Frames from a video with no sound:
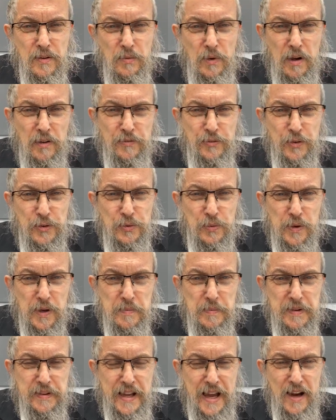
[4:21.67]
Well, first we're
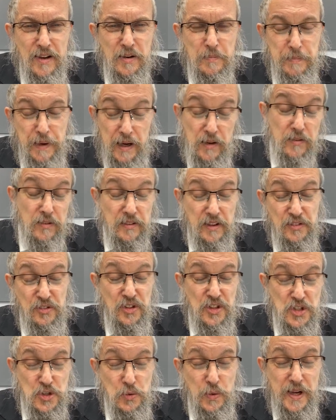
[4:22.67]
going to be down about the
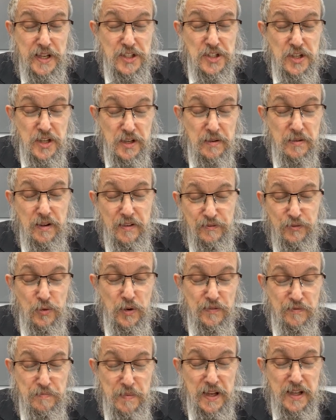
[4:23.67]
situation if
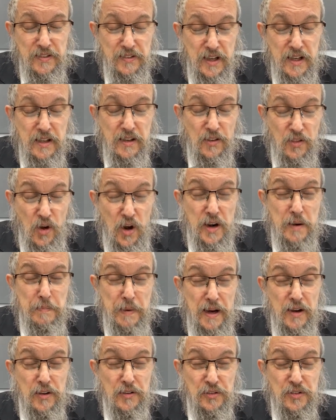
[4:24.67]
we've meditated and thought
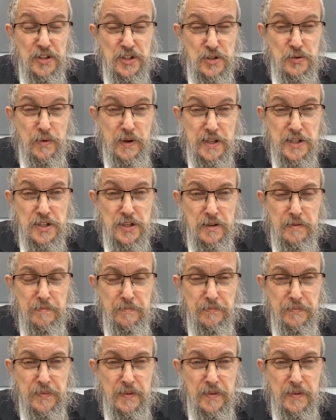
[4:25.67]
about our situation,